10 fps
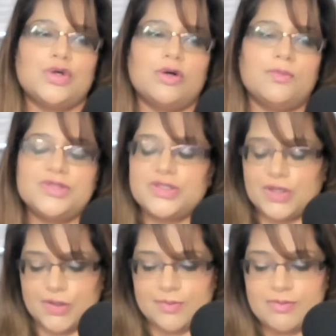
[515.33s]
So
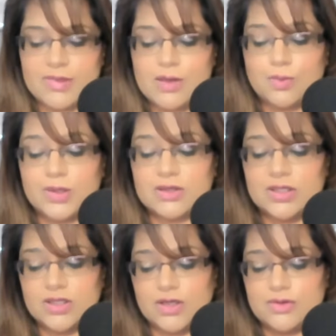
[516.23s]
we're going to go
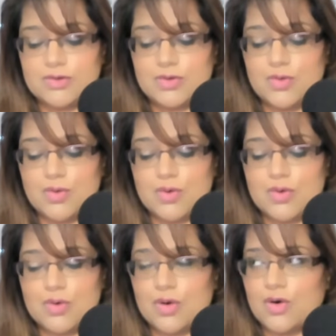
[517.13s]
through all
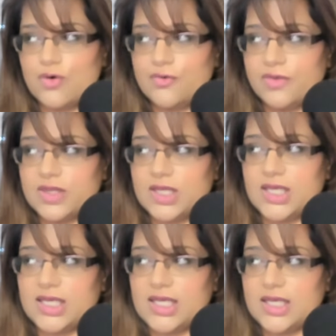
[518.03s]
of
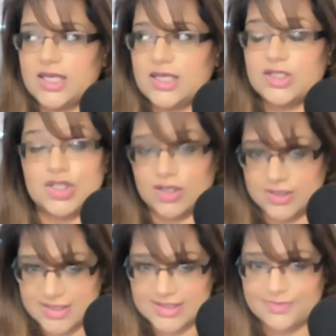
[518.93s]
the charts.
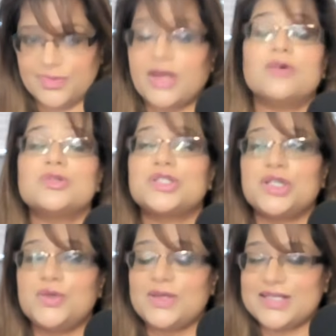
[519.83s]
I'll show you
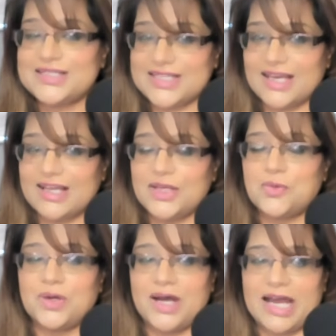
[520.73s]
exactly what
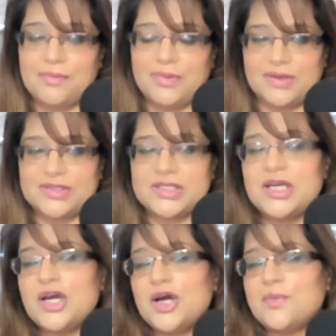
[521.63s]
happened.
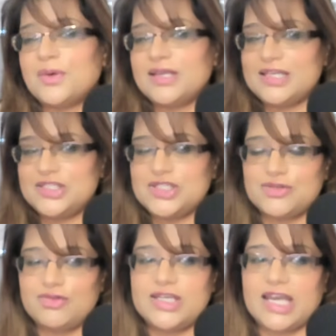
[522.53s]
But let's just
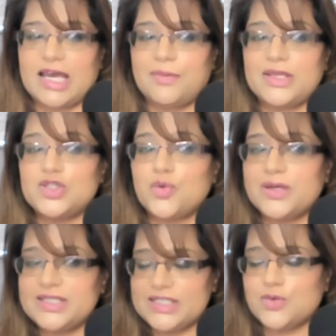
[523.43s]
recap. In
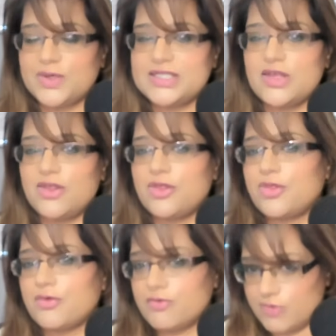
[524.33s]

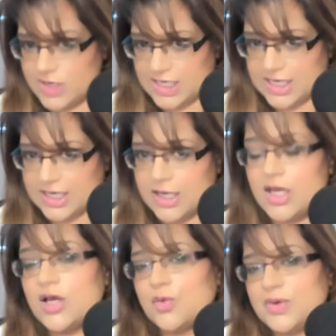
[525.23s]
2023,
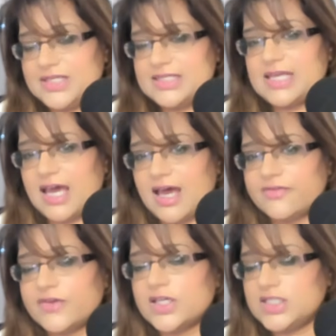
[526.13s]
we did have a
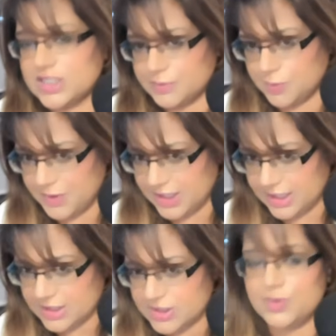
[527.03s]
double peak. So
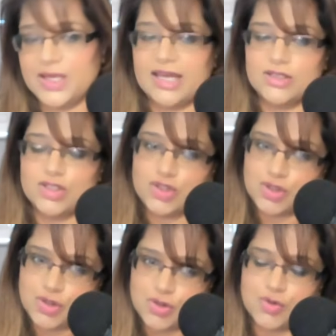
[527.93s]
we had
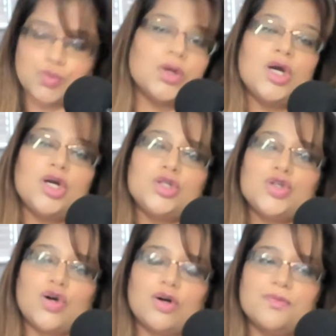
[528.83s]
two
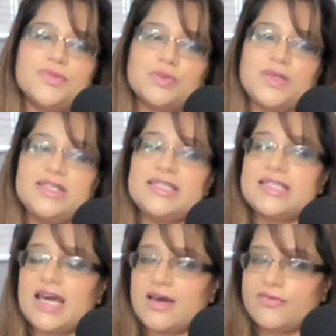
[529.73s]
tops. We did have
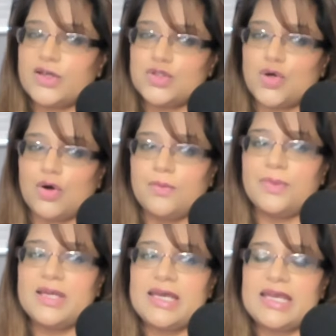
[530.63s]
a top
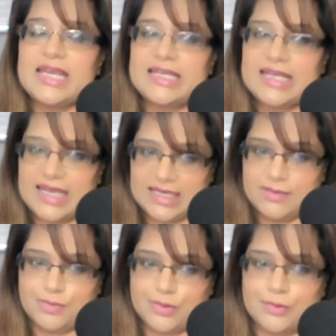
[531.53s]
in
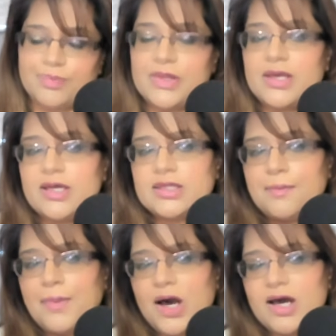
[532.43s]
April. The
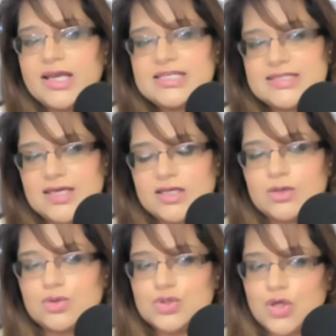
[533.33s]
pi cycle
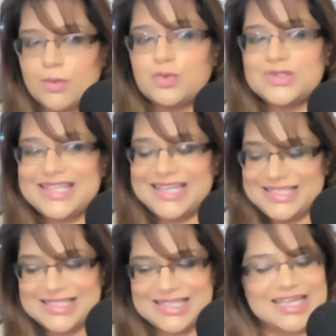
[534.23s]
top was
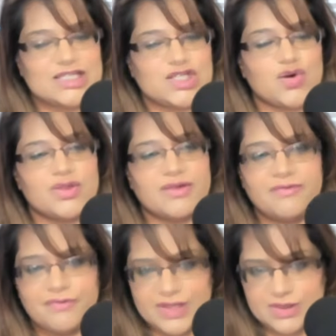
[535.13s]
indicated on the
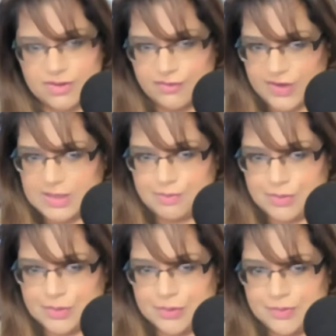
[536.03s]
5th of April.